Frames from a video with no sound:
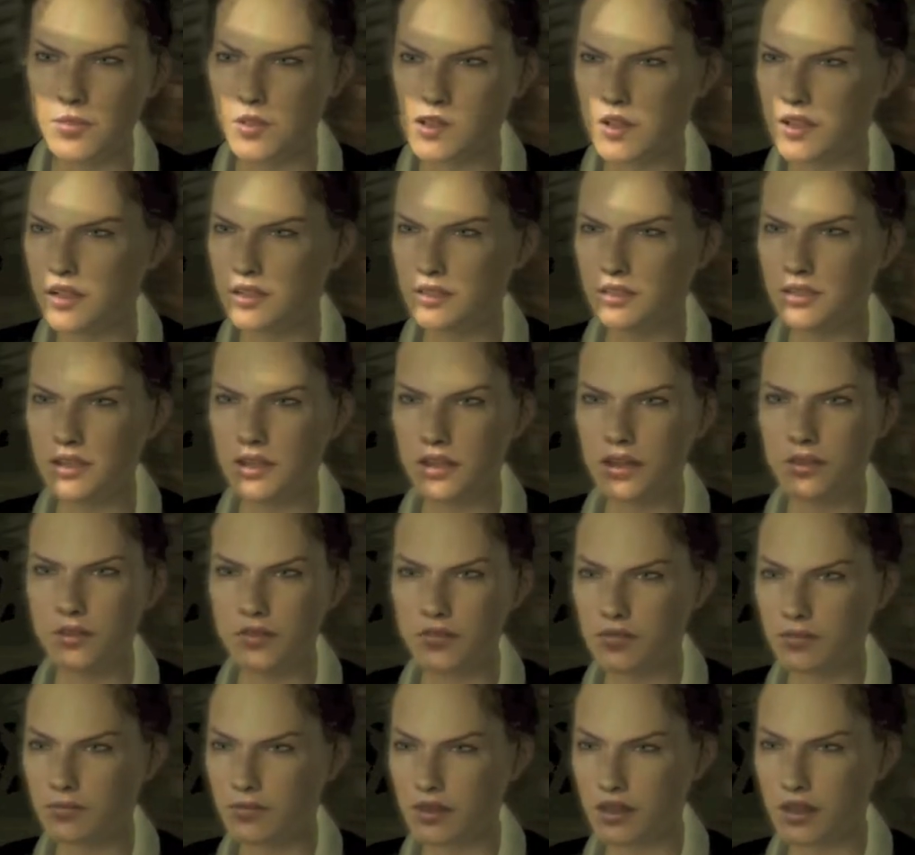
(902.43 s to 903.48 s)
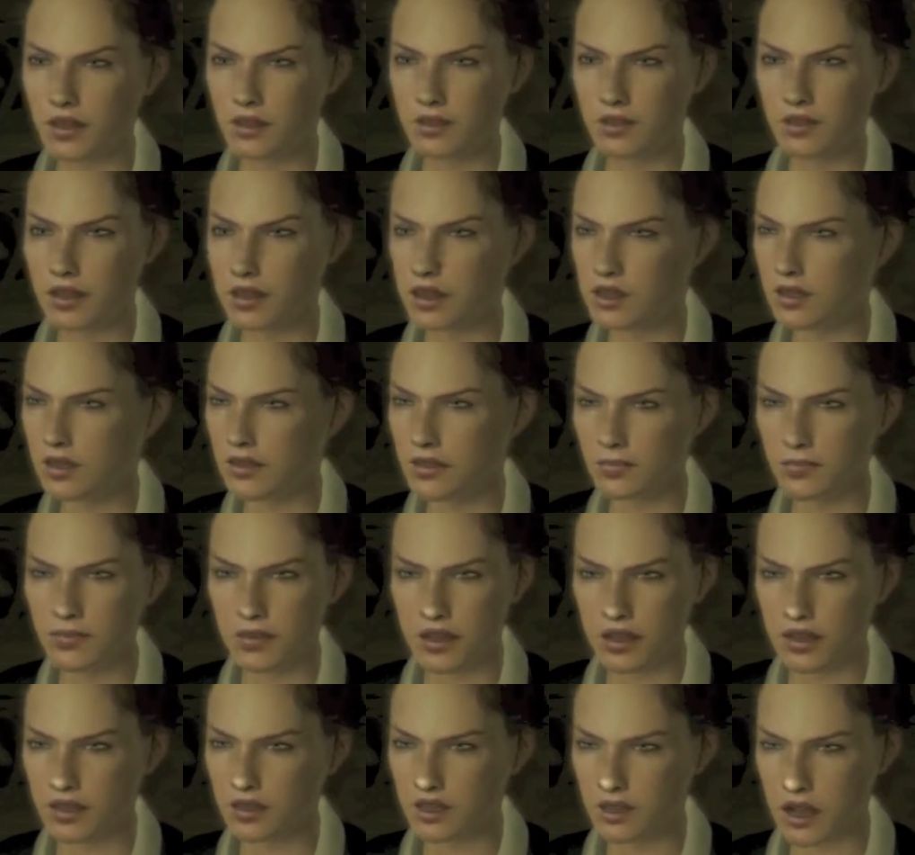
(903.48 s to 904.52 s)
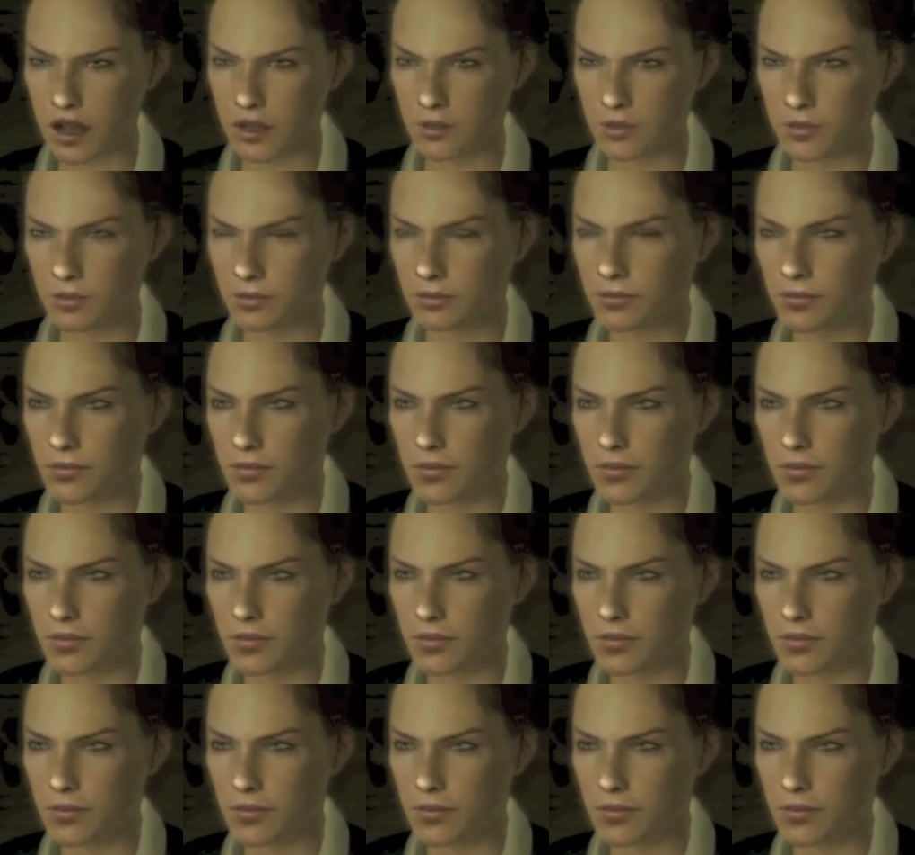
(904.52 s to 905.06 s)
You're a son of a bitch, Elliot Maslow.